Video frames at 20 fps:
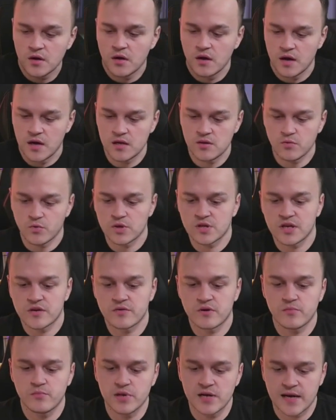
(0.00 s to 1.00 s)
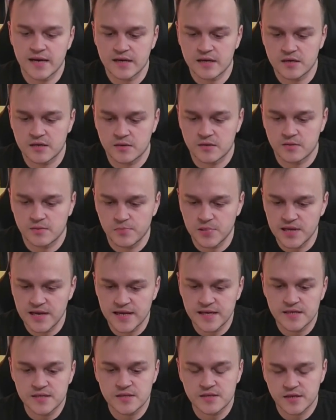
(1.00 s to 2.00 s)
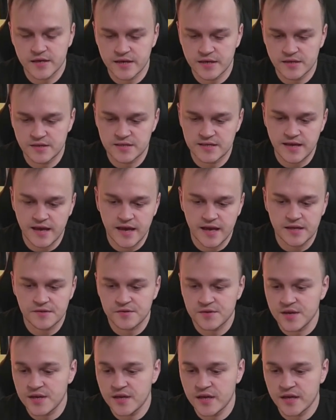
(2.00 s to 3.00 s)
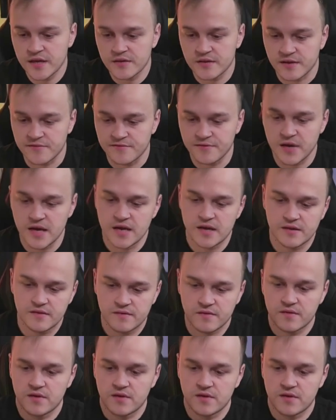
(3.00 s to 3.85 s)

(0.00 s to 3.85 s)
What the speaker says: and whatever black plays, king d8, e8, f8.